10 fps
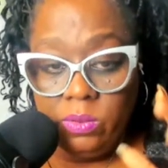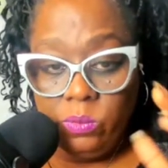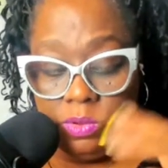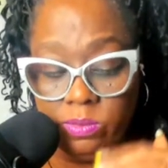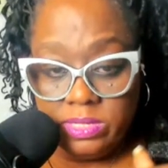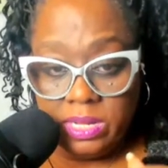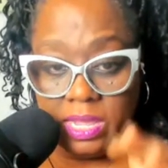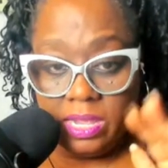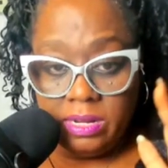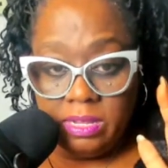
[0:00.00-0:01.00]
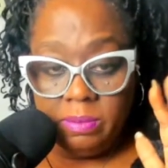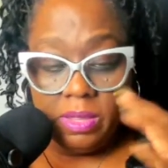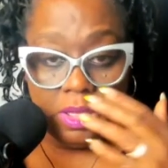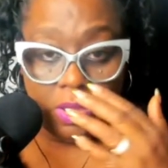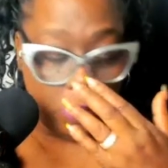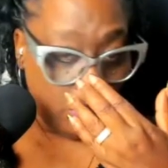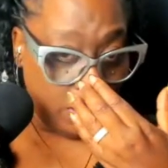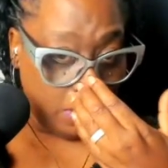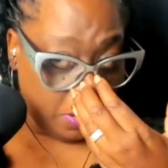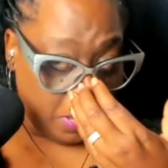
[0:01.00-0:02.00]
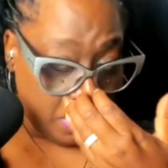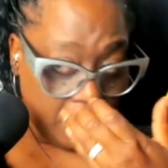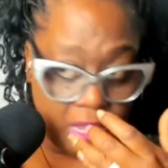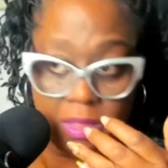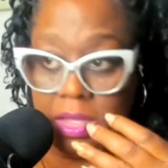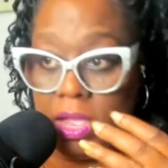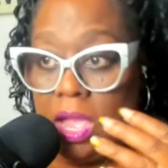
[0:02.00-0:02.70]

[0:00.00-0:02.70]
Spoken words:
we was lined up at a